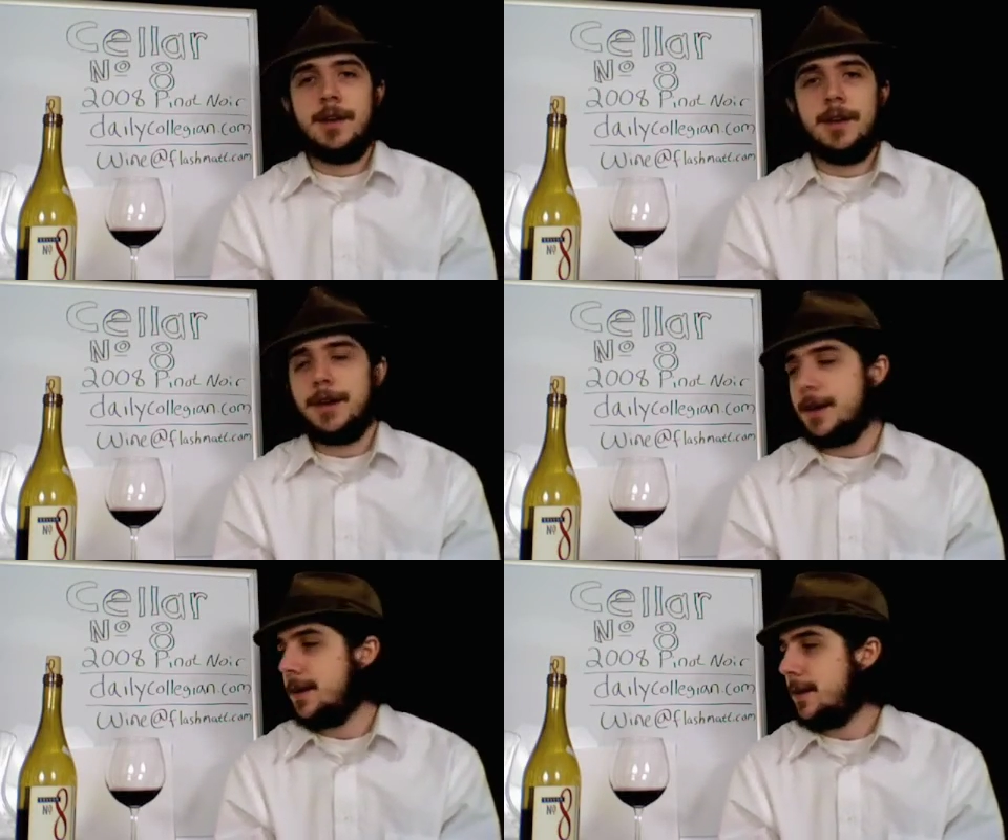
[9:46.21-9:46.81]

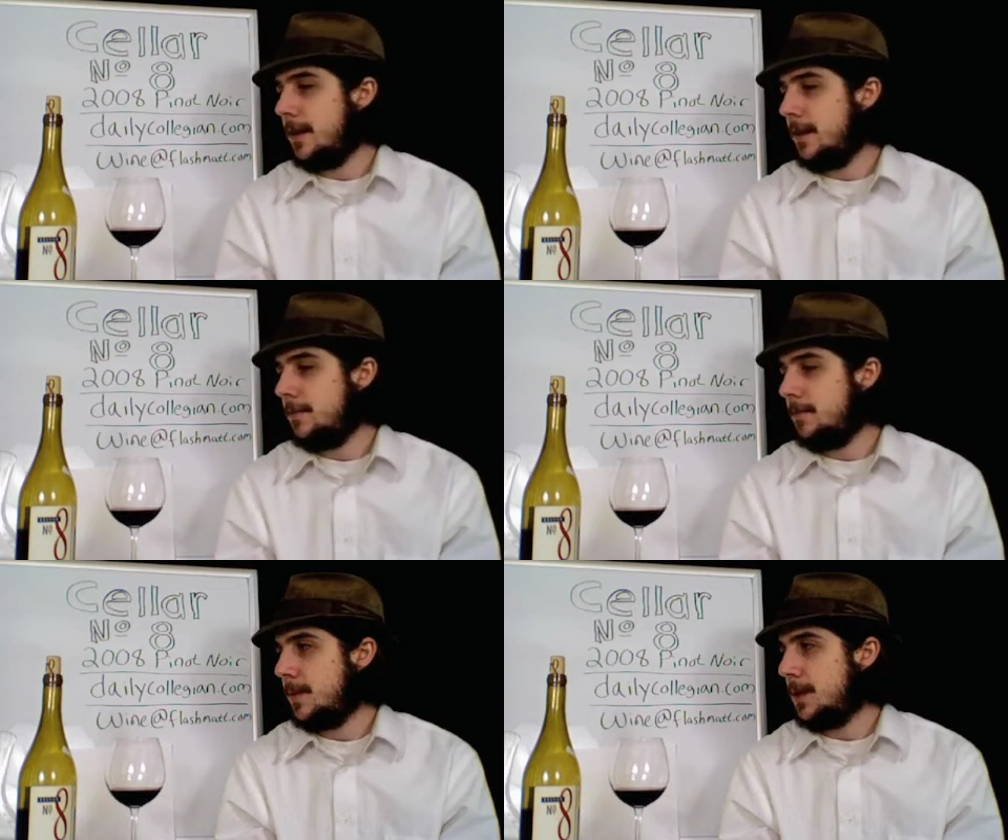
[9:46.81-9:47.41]
hey,
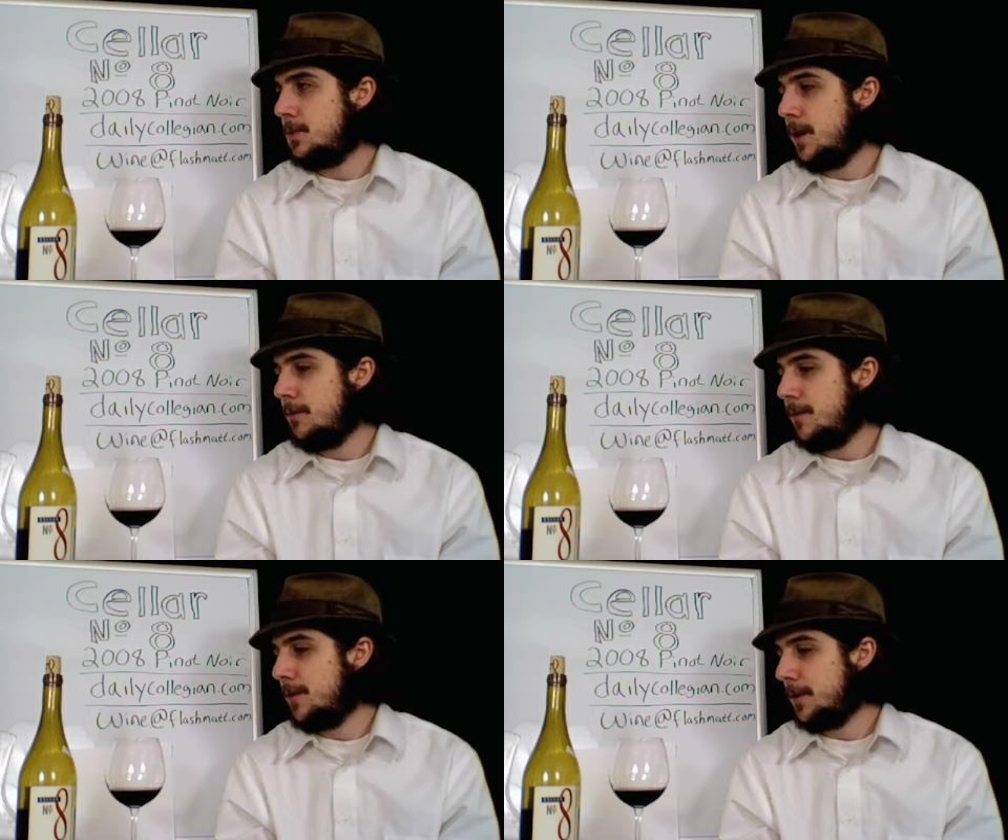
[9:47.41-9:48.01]
that's
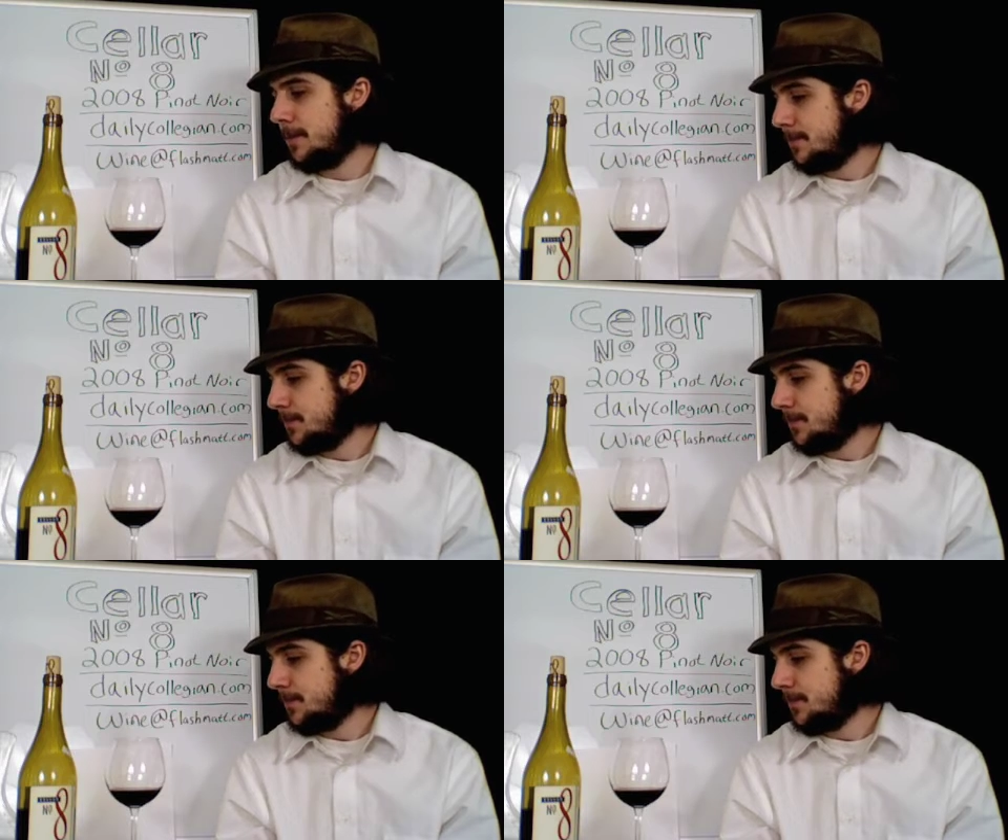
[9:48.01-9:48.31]
wine reviewing.